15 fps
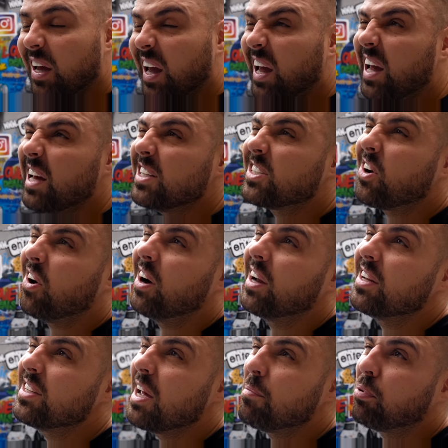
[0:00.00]
Is,
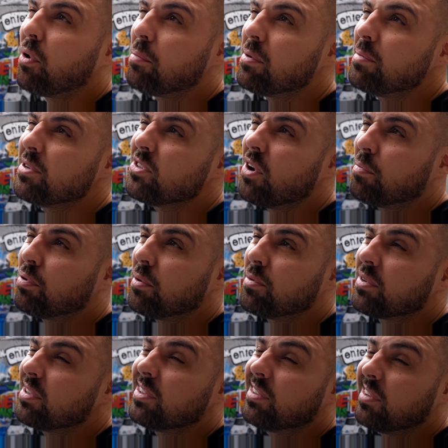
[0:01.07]
is it a problem? It's not a problem
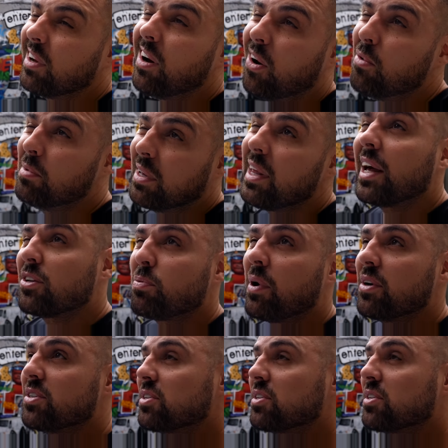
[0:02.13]
because ultimately that's where it